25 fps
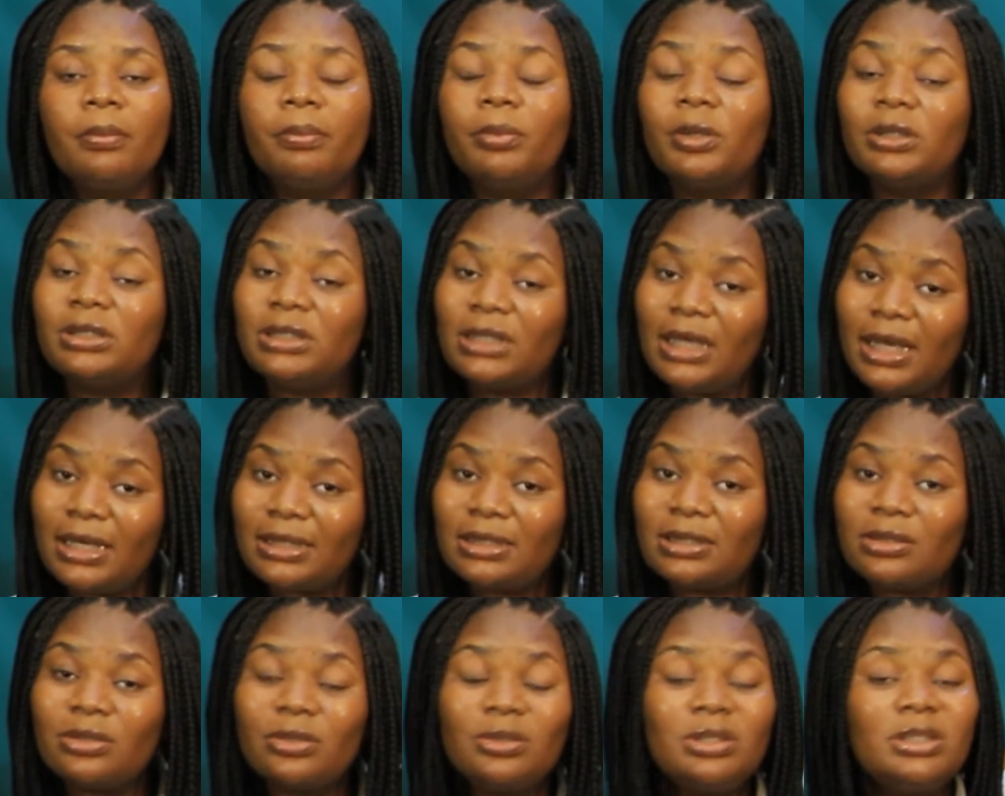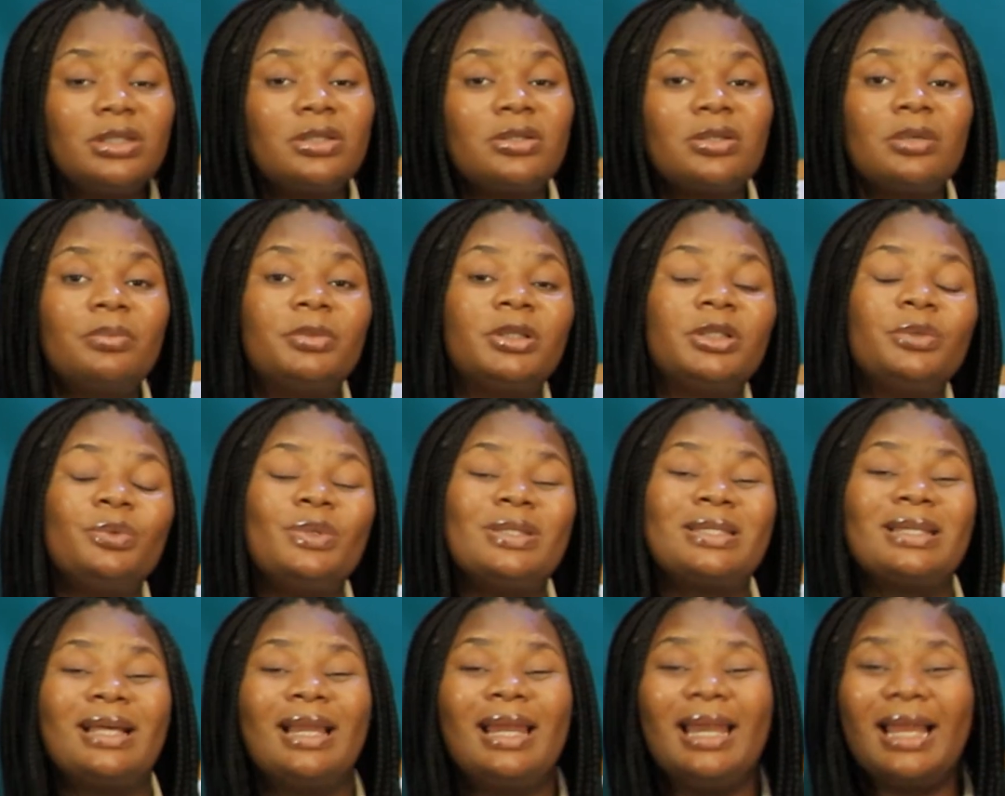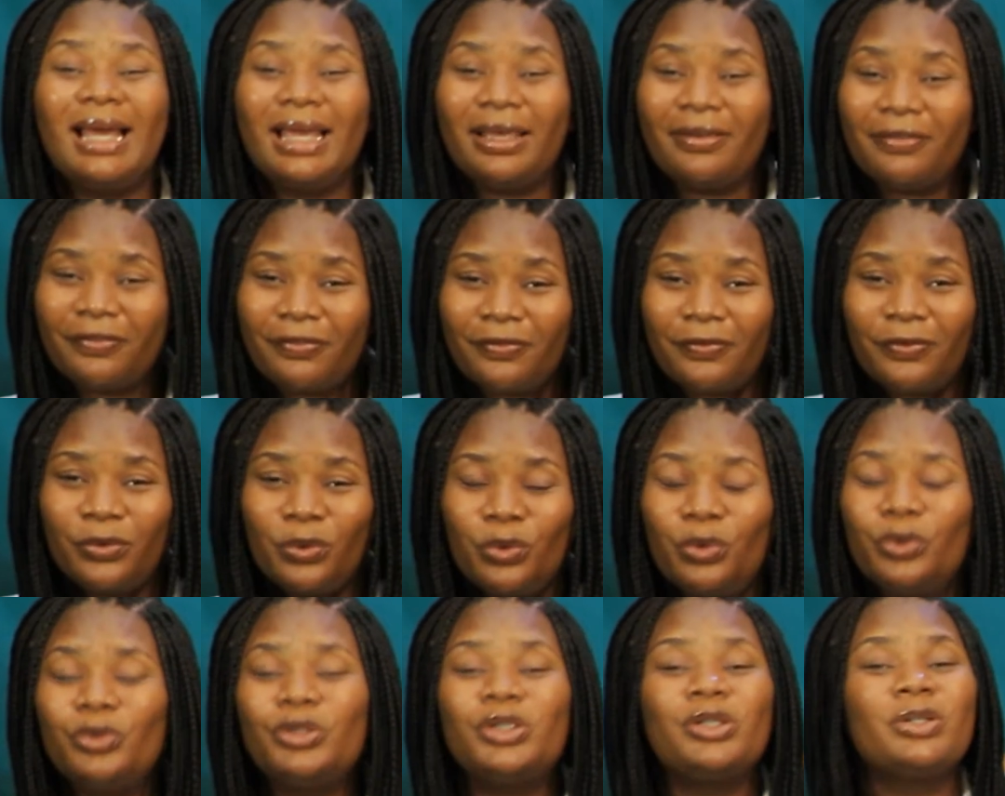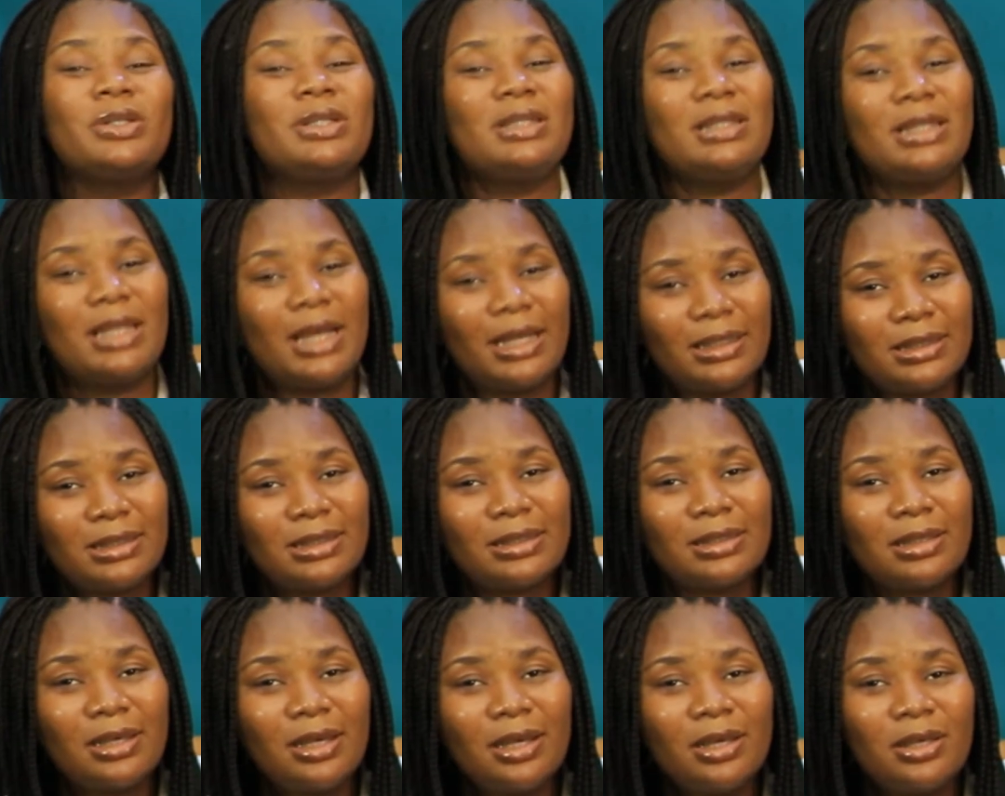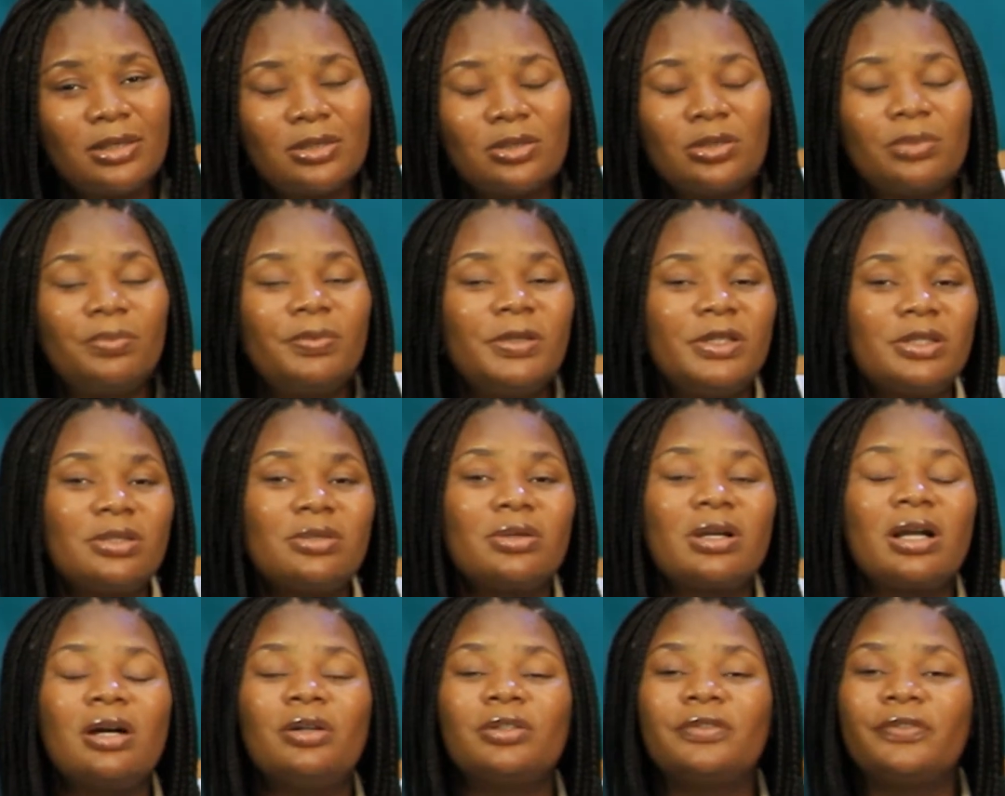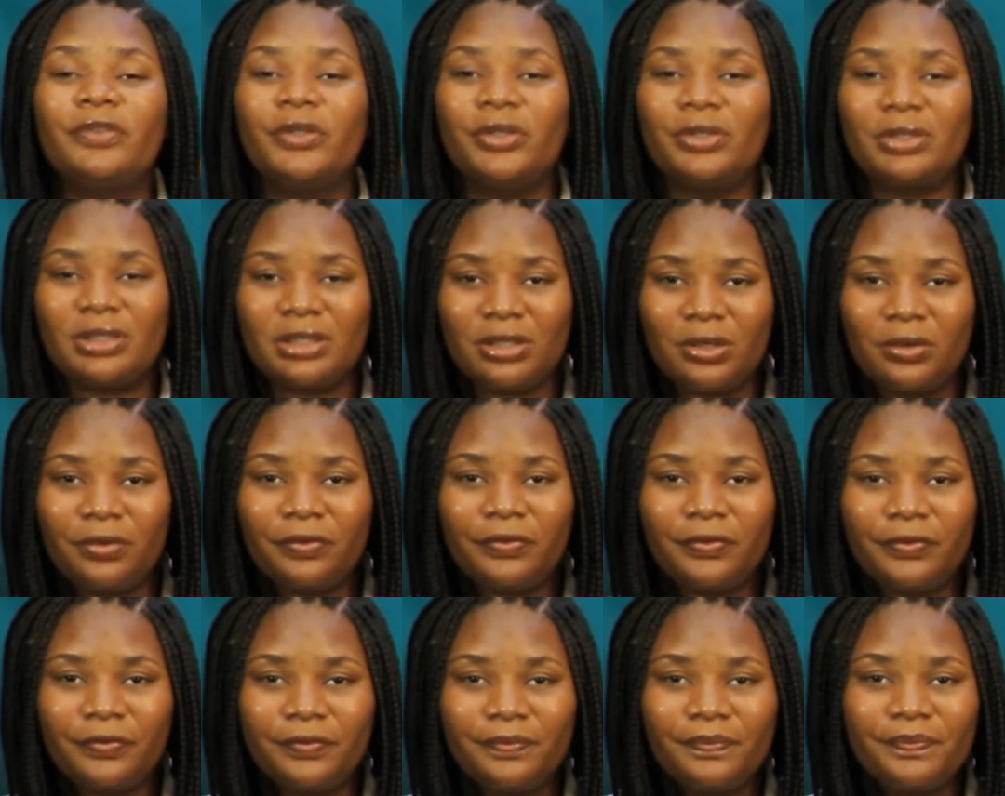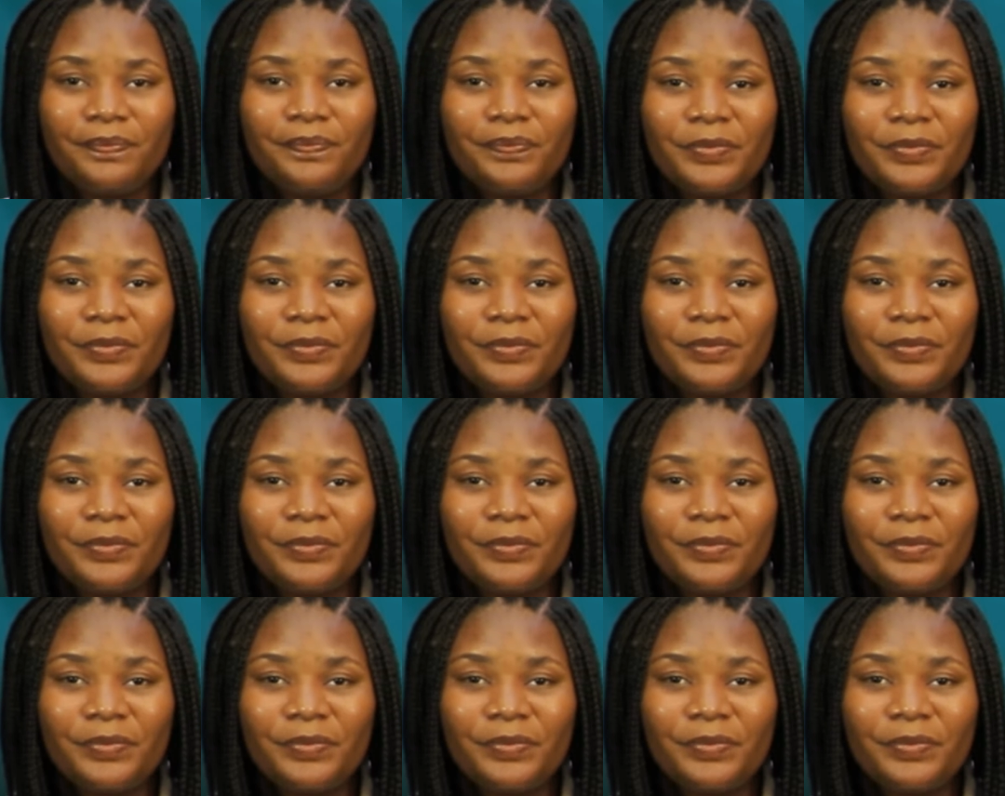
But yes, it's only somebody who is alive who does that. So please look out for yourself.